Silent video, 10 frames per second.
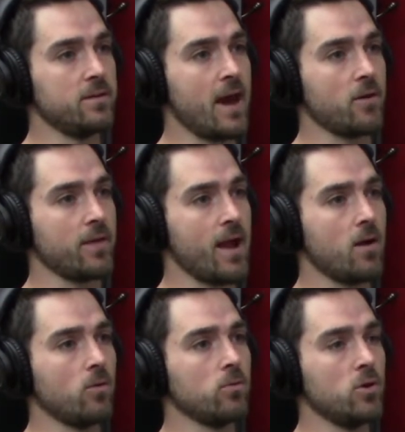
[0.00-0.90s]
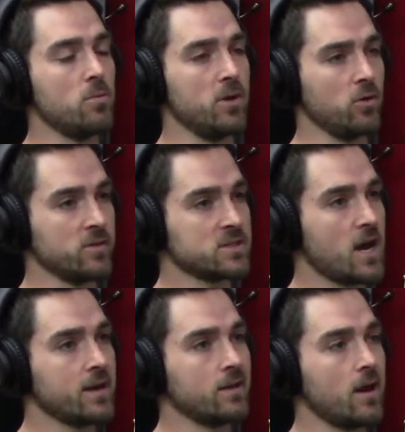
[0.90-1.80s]
down and out, being on the
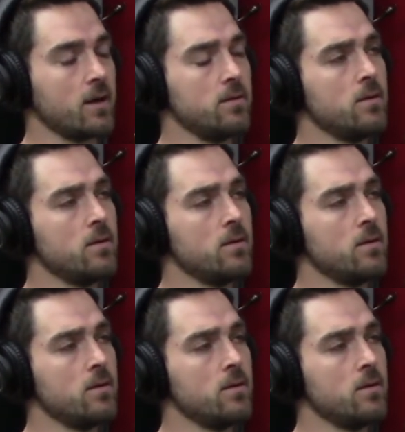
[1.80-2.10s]
sideline